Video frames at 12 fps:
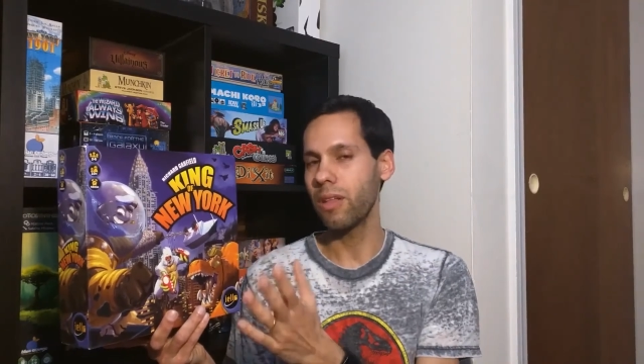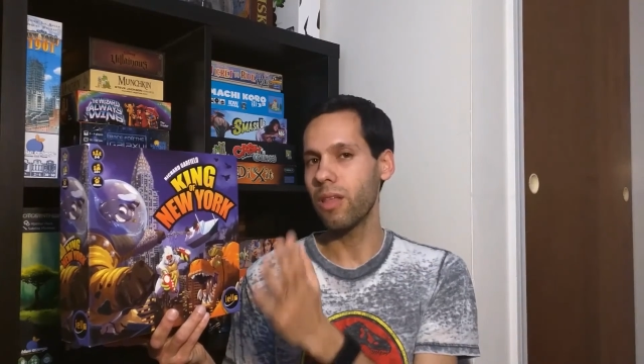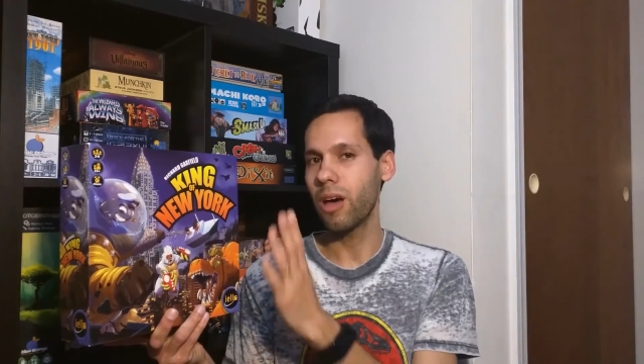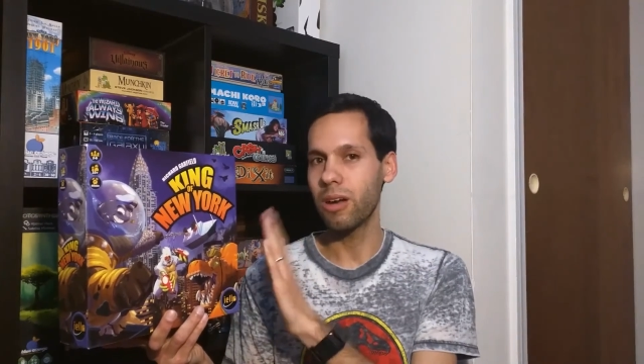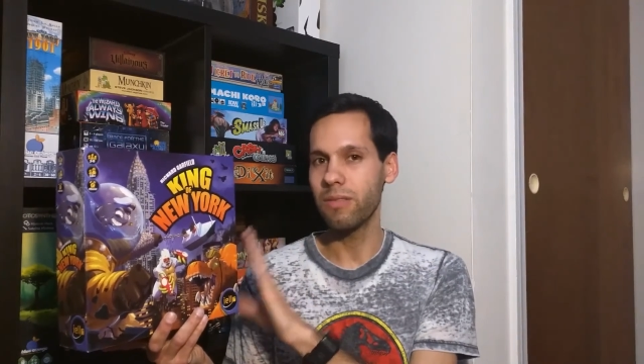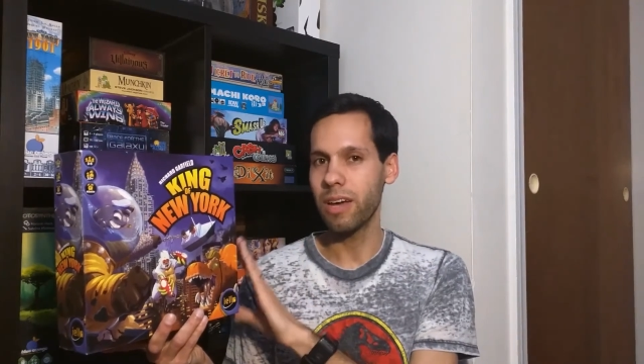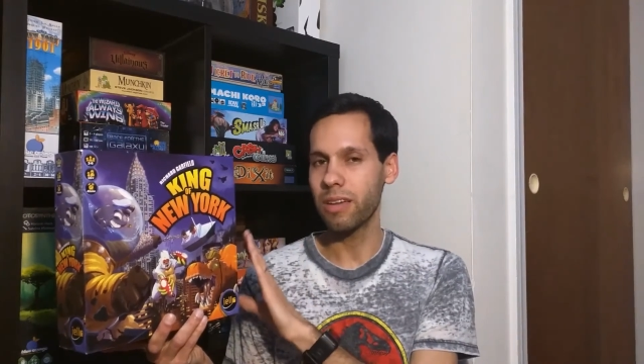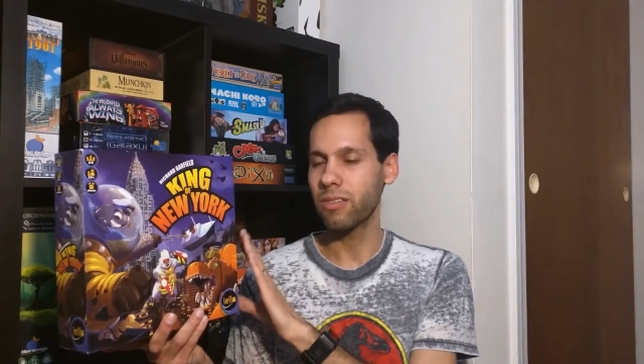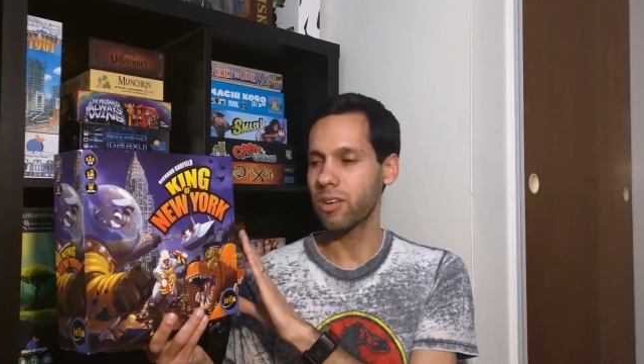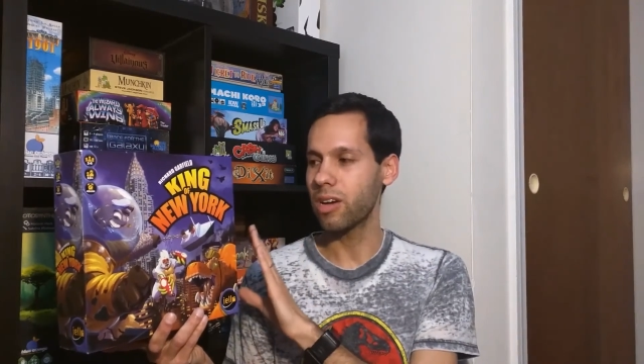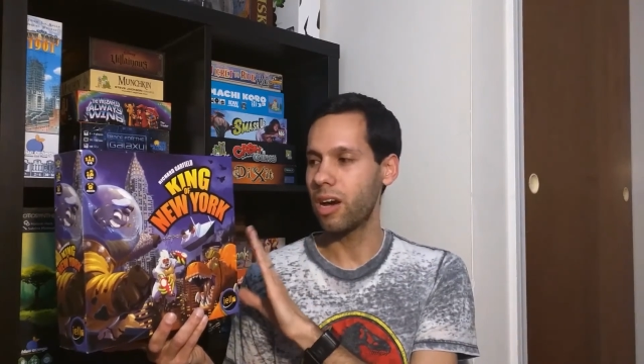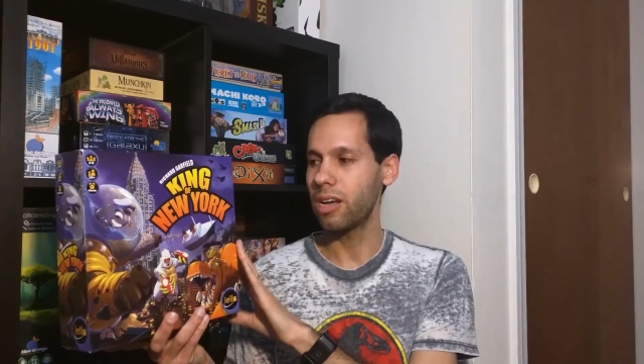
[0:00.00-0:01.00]
a lot of
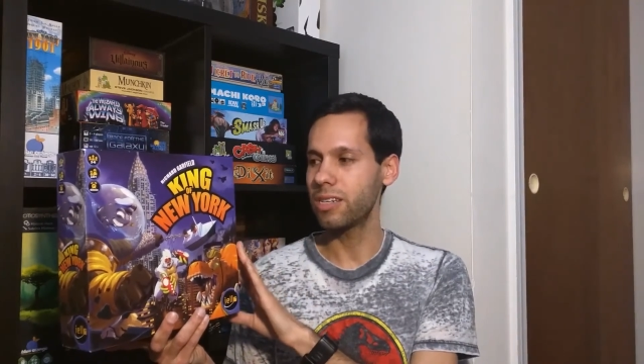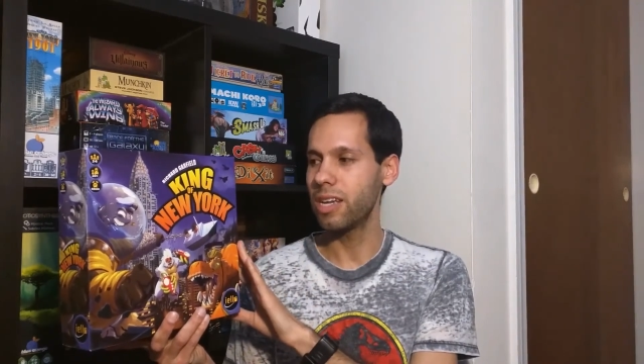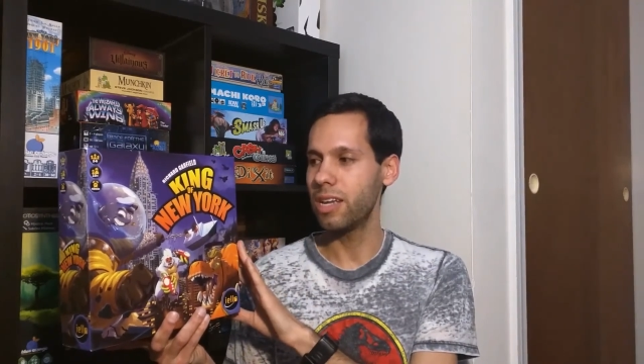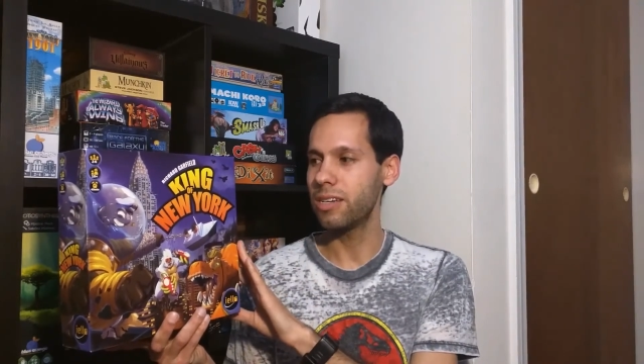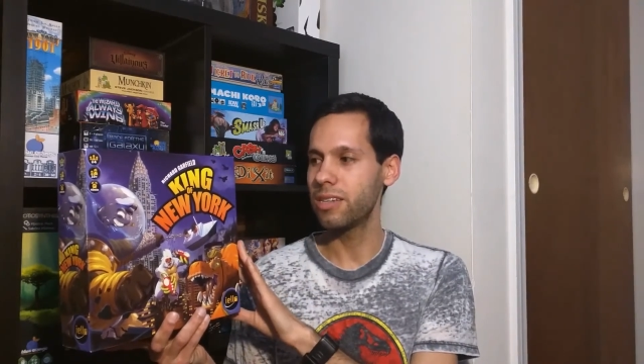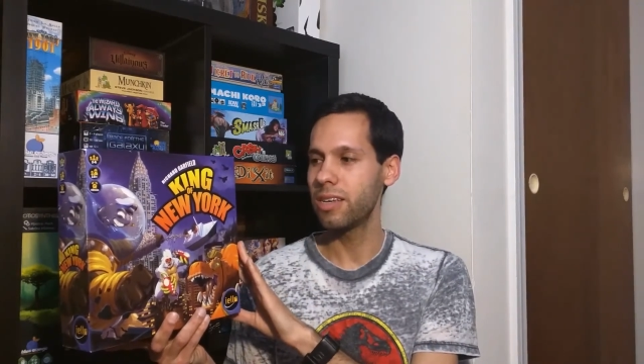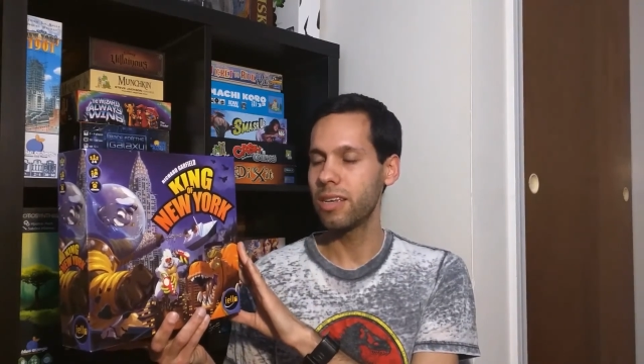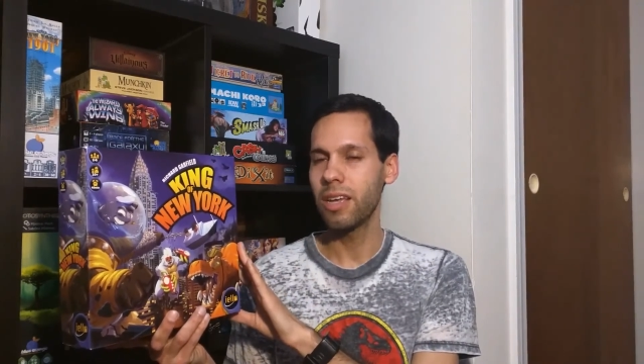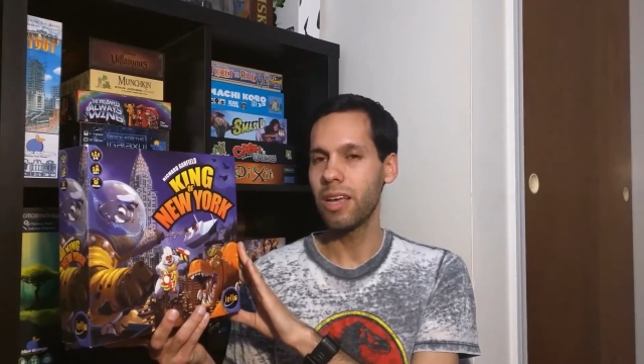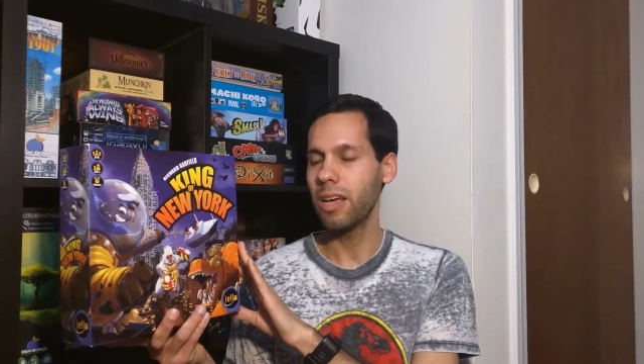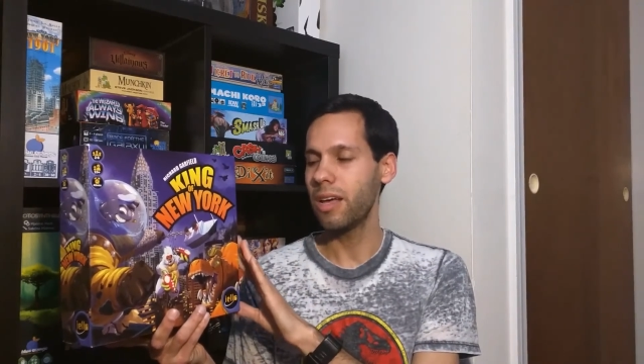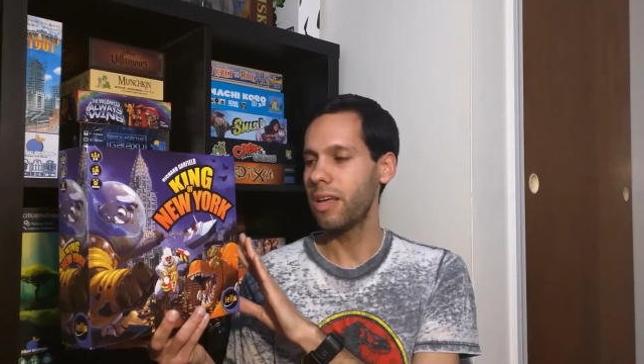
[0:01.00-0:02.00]
extra content,
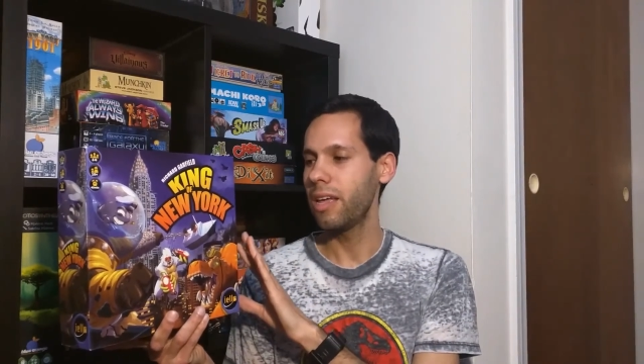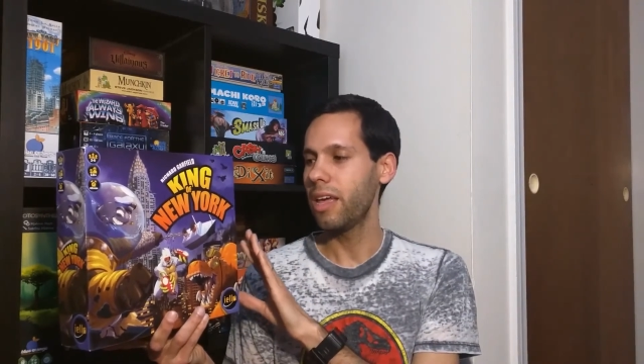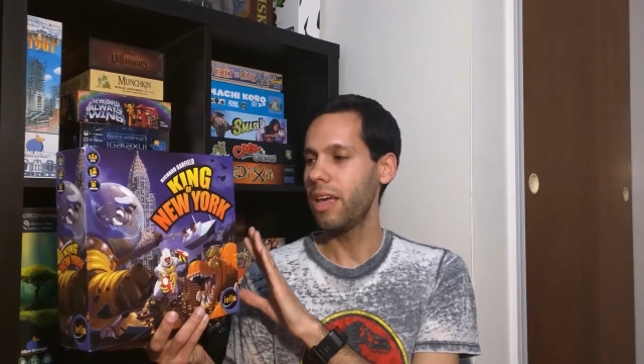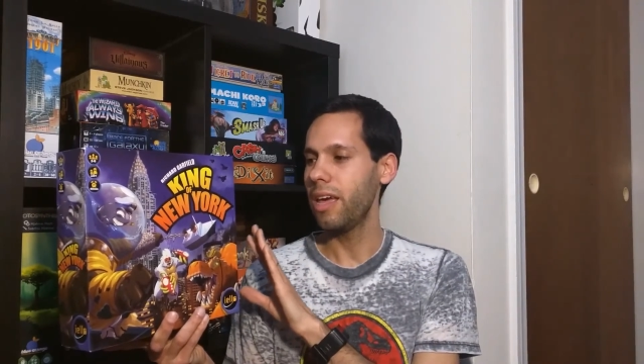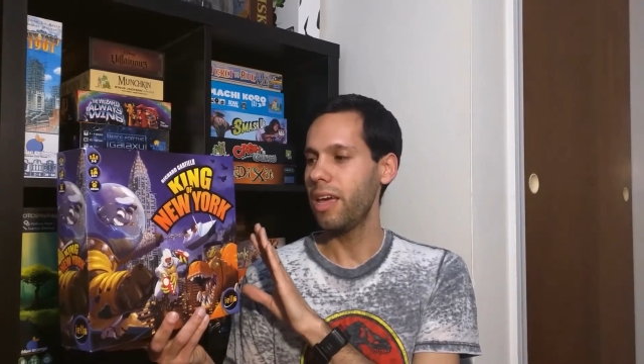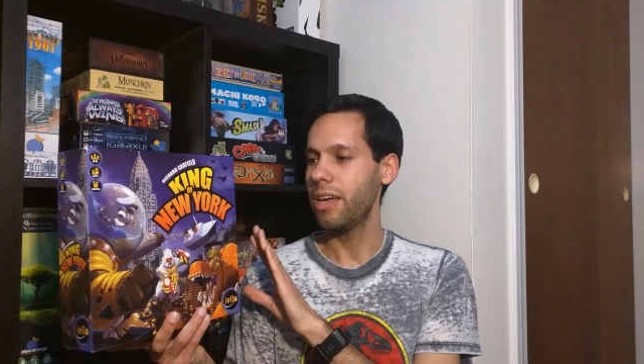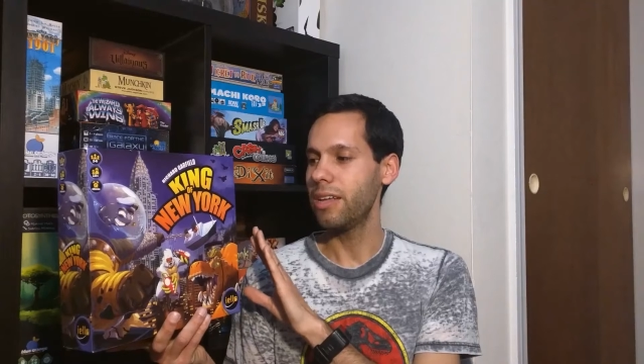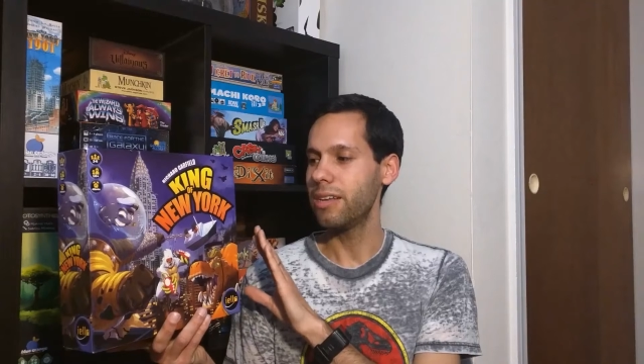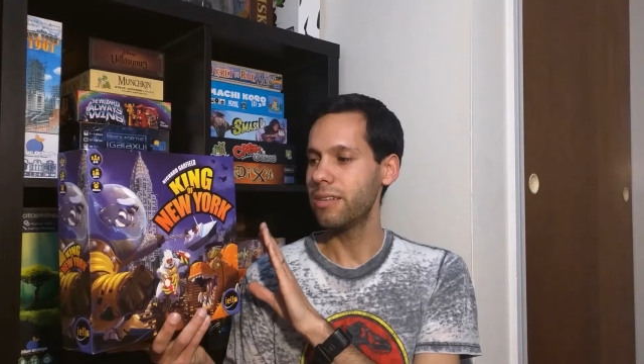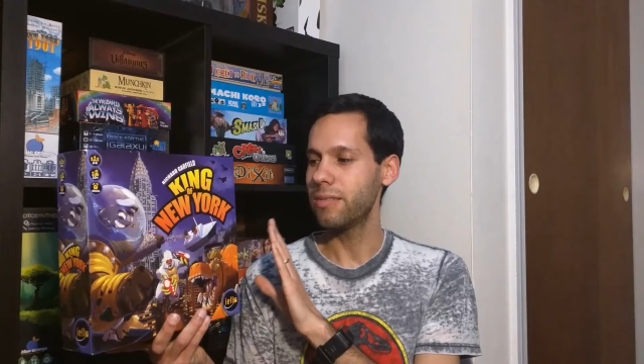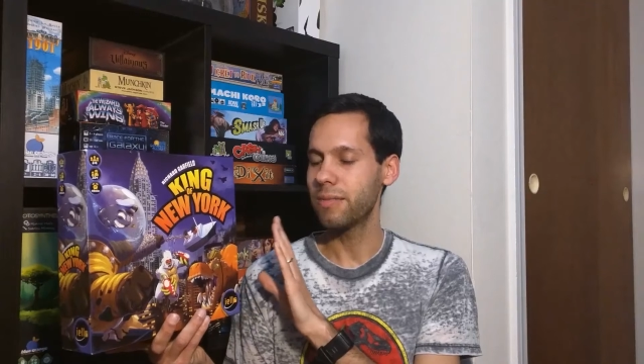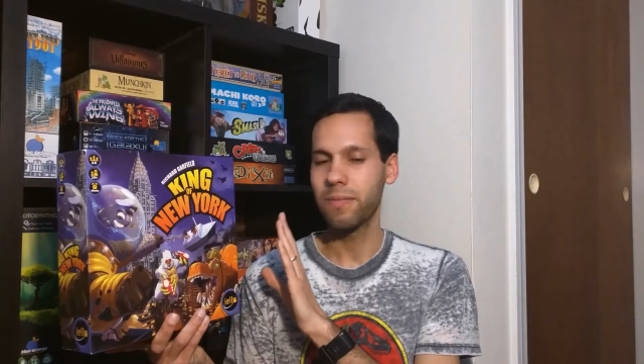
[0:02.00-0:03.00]

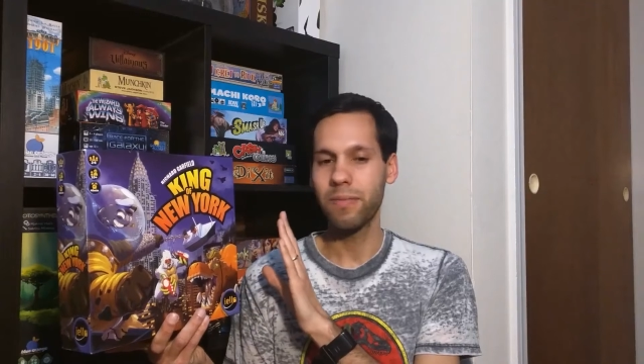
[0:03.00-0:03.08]
and